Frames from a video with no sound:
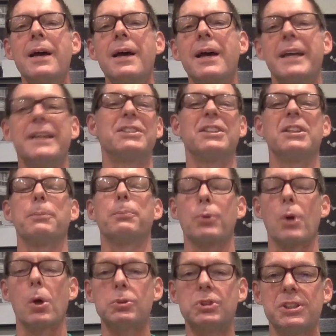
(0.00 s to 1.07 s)
And as he
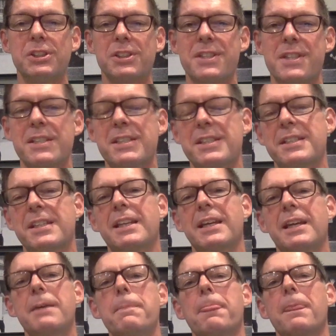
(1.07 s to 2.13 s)
approaches the
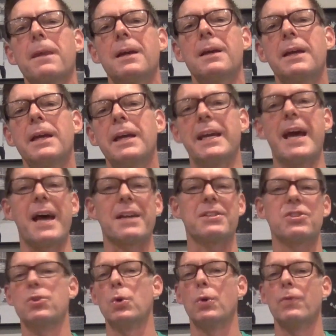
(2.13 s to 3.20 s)
city, he
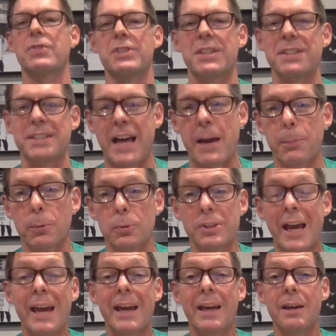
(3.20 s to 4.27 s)
asks two of his disciples,
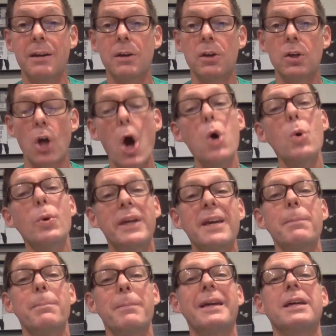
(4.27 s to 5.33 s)
hey, go
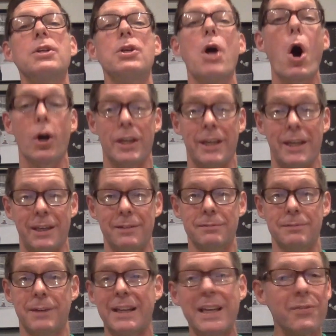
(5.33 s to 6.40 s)
get me a donkey.
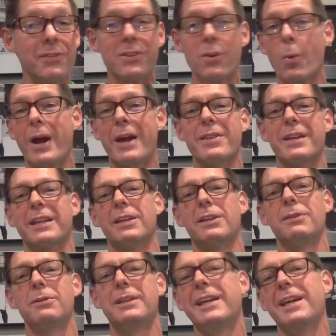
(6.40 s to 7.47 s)
And even the way that
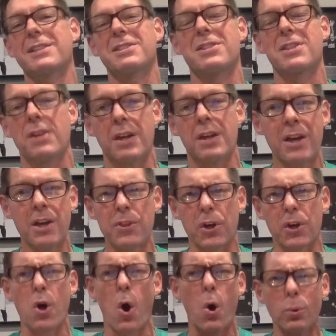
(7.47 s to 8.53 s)
he gets the, the
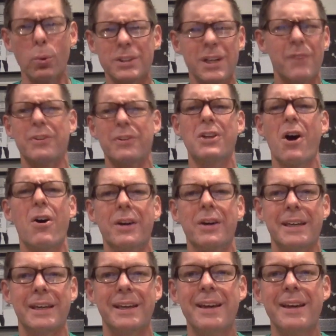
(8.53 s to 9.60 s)
colt of a
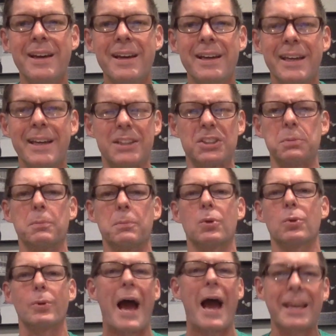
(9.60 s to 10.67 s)
donkey is
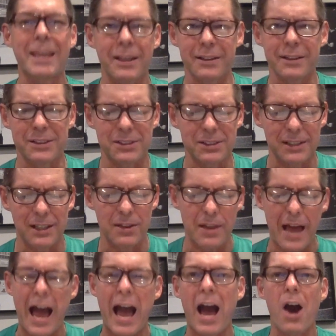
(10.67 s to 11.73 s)
miraculous in
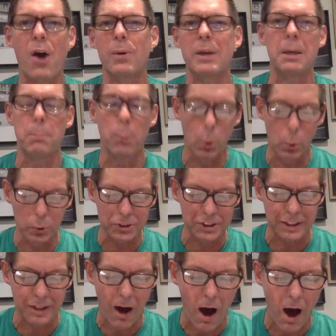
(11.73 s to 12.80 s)
how he pulls
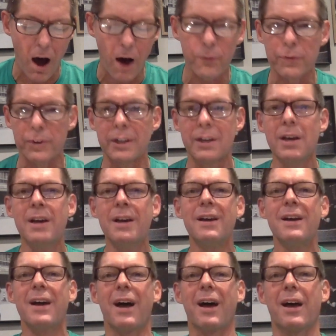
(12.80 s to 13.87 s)
it off. And
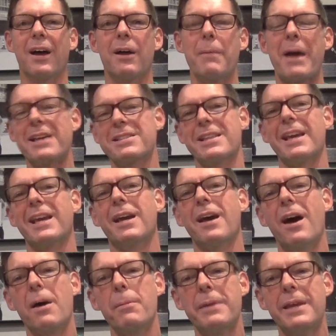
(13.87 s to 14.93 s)
um, as they
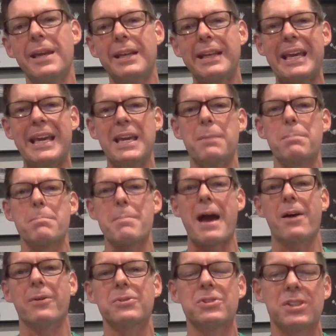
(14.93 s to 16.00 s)
come in, he
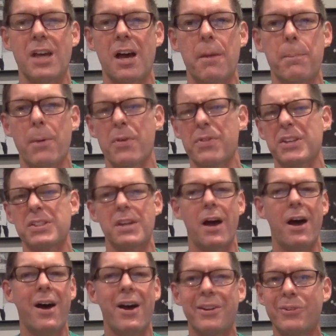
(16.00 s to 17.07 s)
mounts up on this
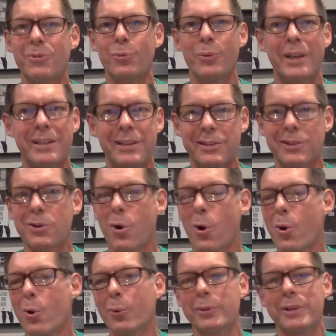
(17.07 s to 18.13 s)
unridden
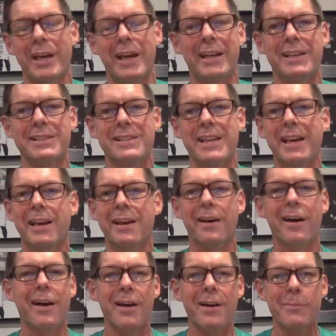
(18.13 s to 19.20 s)
colt. And as they
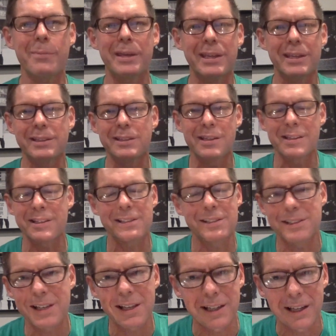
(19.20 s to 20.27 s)
come into the
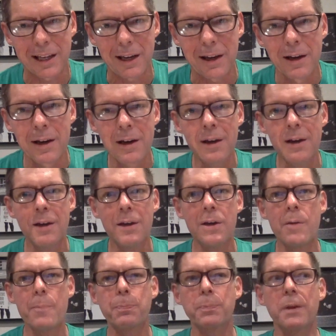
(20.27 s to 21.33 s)
city,
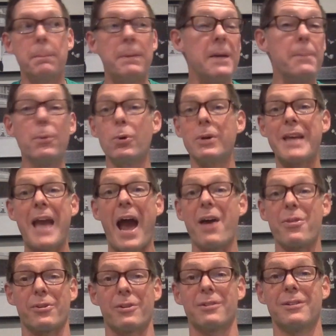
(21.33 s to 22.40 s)
people
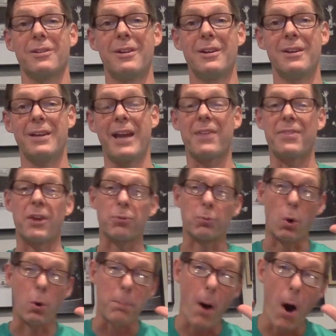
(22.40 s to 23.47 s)
gather and they
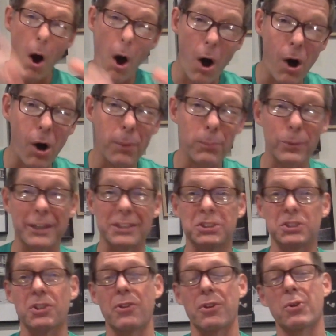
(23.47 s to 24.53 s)
throw palm
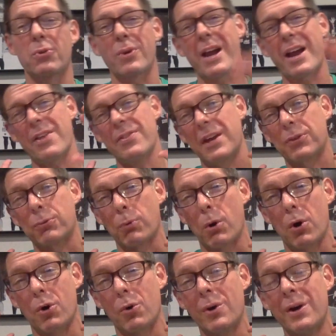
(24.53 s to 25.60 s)
branches on the ground. They
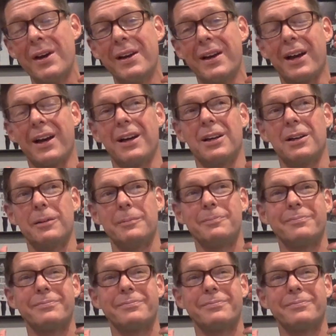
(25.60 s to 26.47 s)
throw, um,